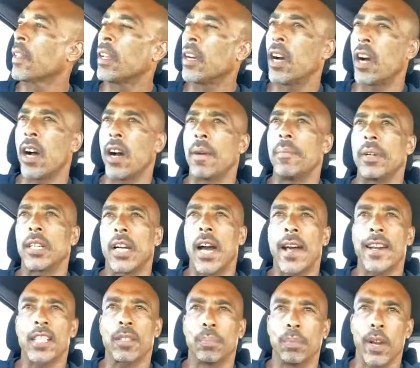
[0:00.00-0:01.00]
Uh, but
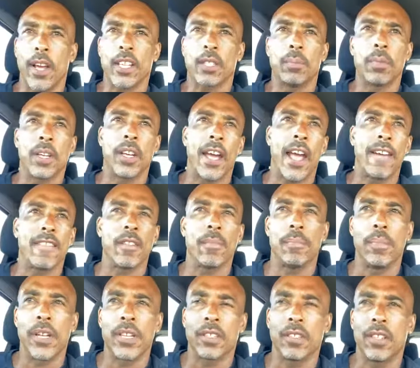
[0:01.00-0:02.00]
God has blessed me to have a
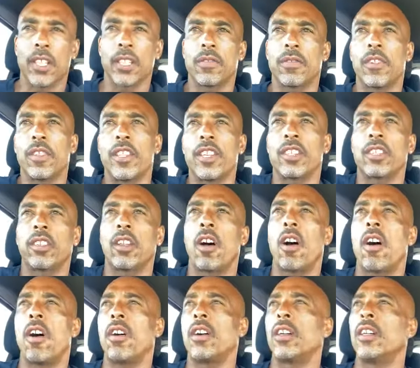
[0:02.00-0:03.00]
business for this
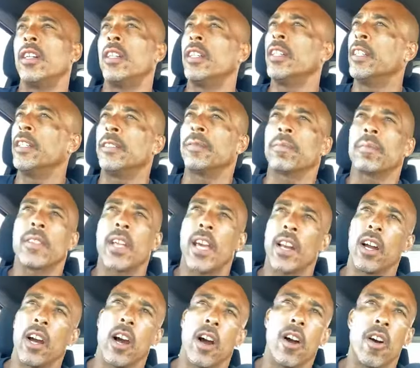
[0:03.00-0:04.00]
long
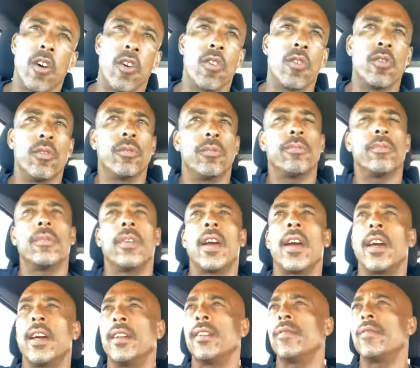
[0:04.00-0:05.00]
and a home
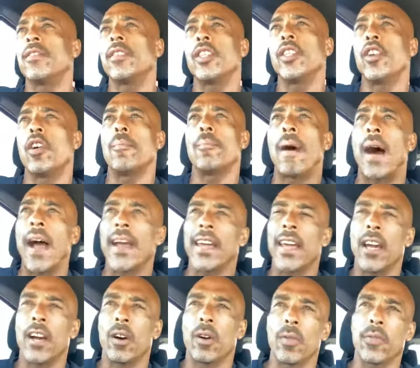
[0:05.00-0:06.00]
and, you know, my
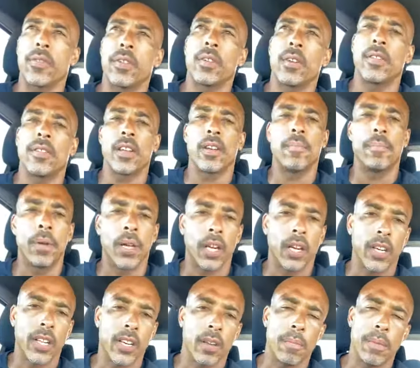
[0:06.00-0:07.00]
health and the
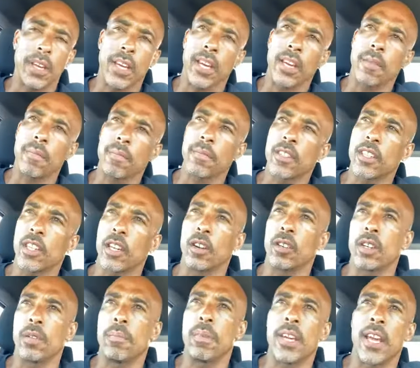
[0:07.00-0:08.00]
ability to be, you know,
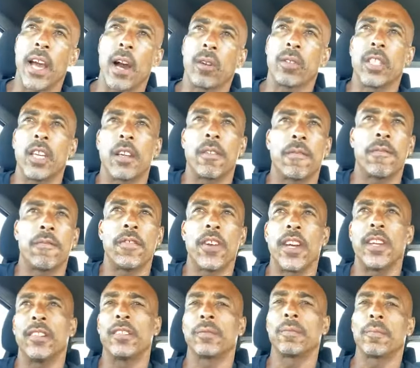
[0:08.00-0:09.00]
to be healthy and
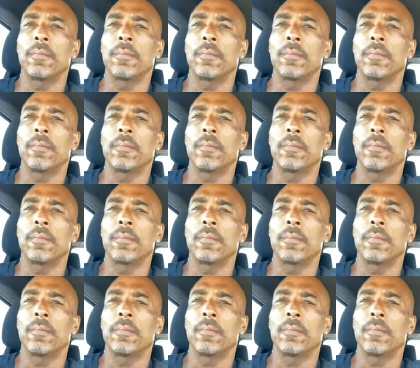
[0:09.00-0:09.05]
fit